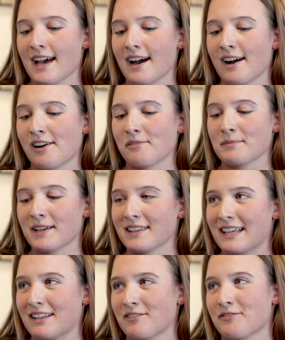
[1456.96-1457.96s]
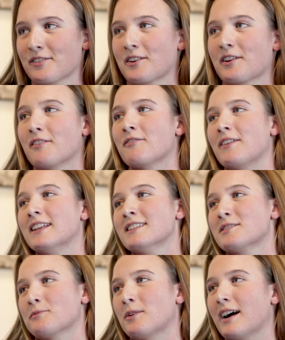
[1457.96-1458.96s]
And then for
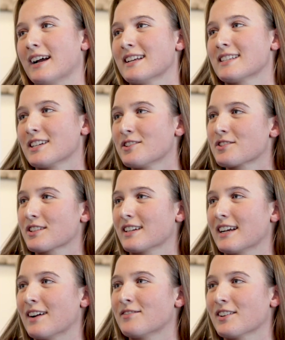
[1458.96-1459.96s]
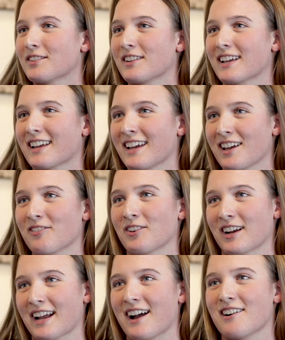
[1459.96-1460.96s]
events wise, I've done like a HIIT
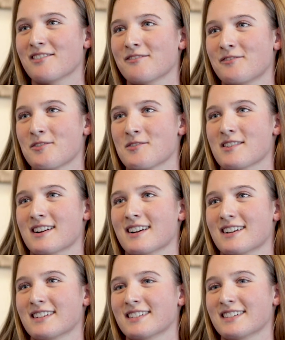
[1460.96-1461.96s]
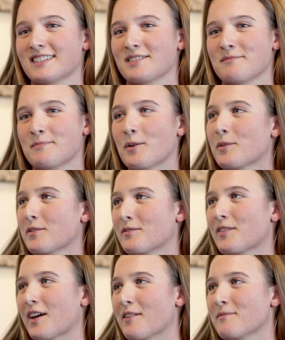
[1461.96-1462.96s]
workout for both of
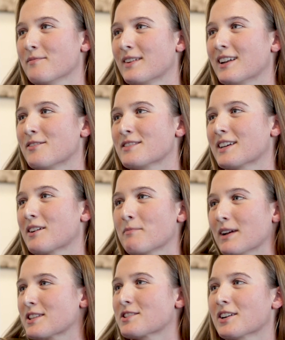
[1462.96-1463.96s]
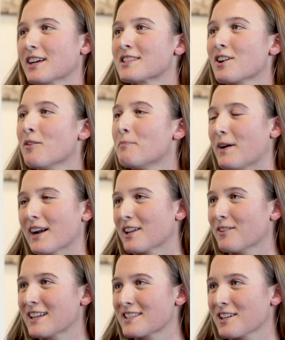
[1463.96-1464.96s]
them, and it was like a mixture. It's all body
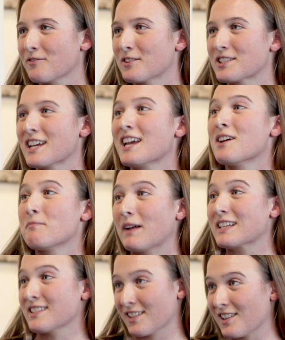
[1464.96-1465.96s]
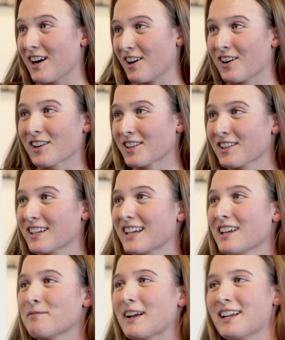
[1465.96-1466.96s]
weight stuff, which makes it a lot harder. Like
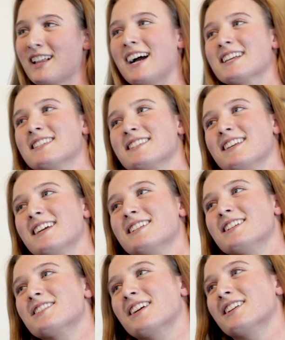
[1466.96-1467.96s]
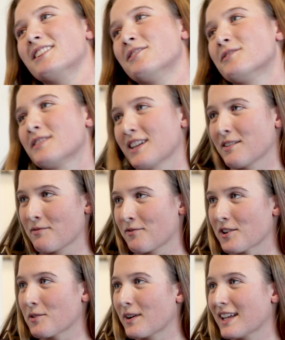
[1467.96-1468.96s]
in my classes that I teach, I use like
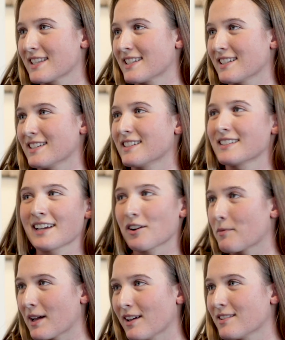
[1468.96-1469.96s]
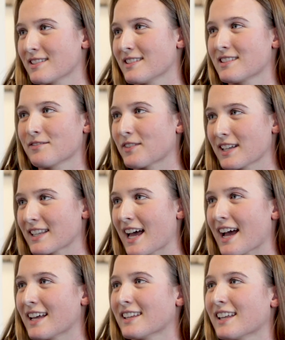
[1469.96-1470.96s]
free weights and kettlebells and stuff like
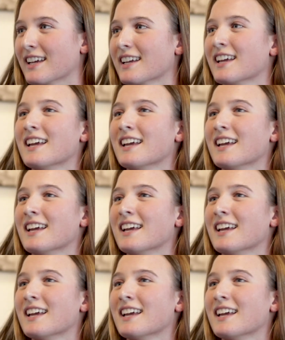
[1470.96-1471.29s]
that, and like,